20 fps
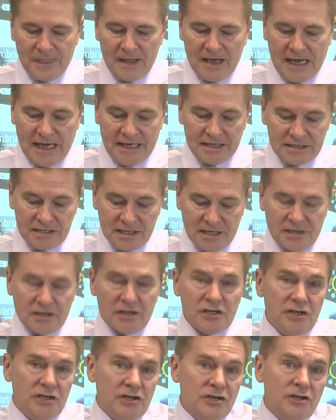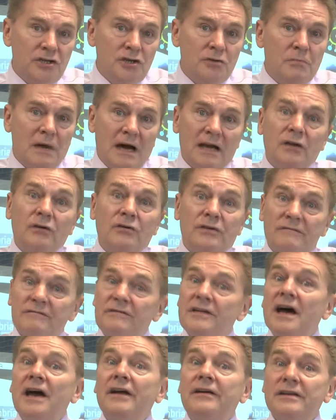And you might look at
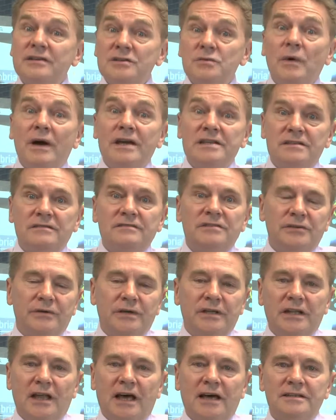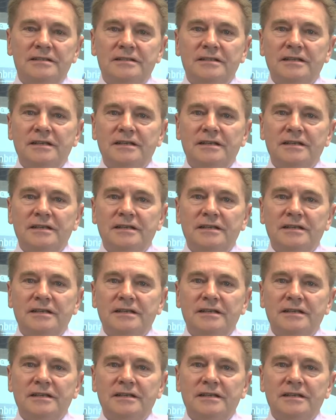various ways of doing that.